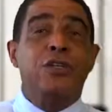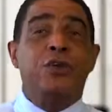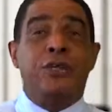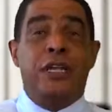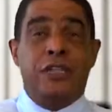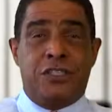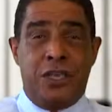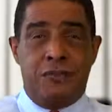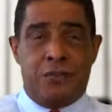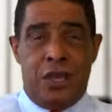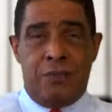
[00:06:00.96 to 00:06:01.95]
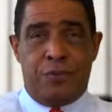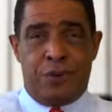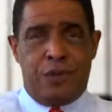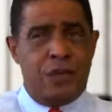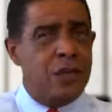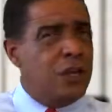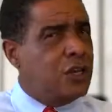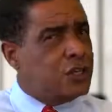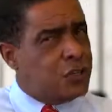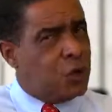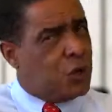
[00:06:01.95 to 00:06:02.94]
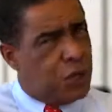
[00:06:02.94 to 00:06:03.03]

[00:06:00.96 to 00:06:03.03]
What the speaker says: during that same time period. So